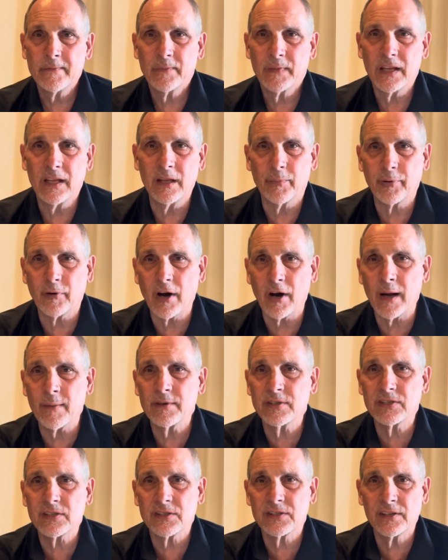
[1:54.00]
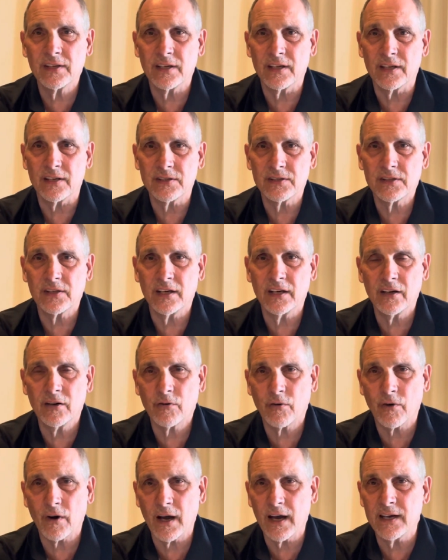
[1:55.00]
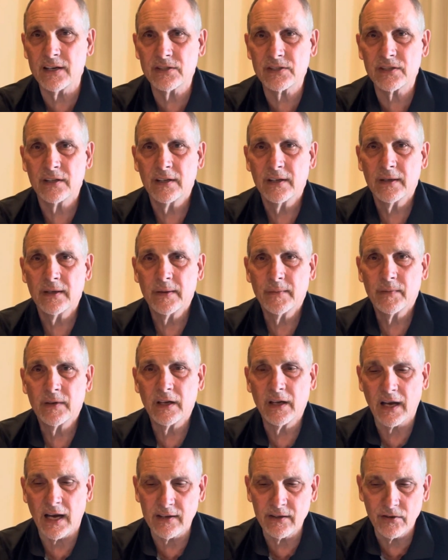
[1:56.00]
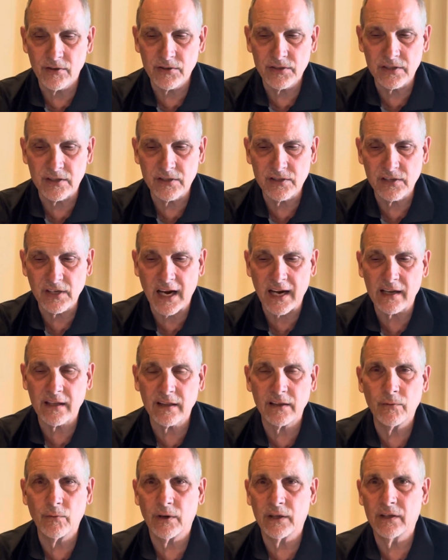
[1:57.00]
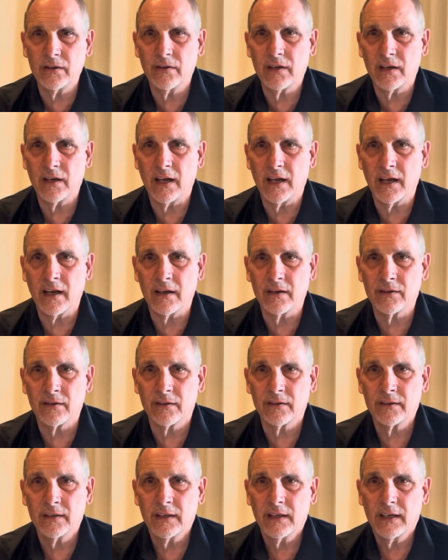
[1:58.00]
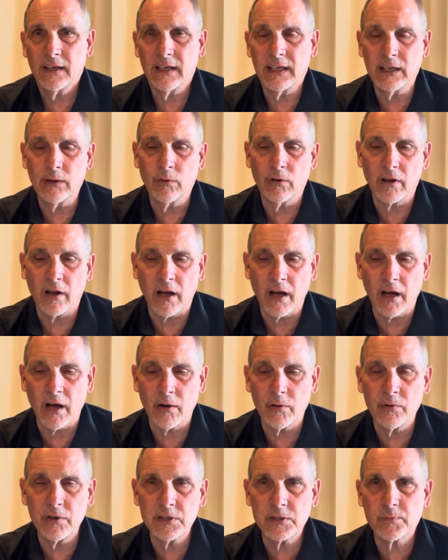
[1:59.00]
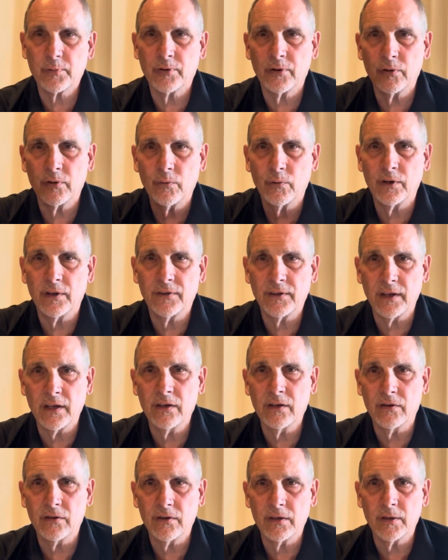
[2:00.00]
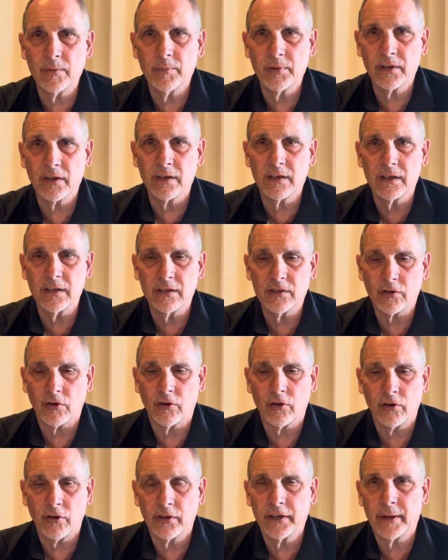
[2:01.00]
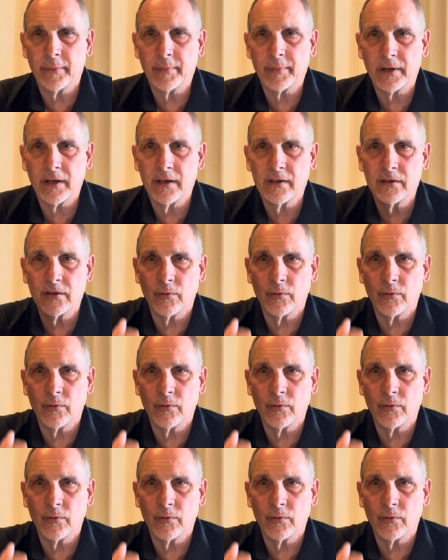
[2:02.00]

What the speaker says: And the promise is this, that in Christ, God knows exactly what you can handle. He will always put within you the ability to hold up under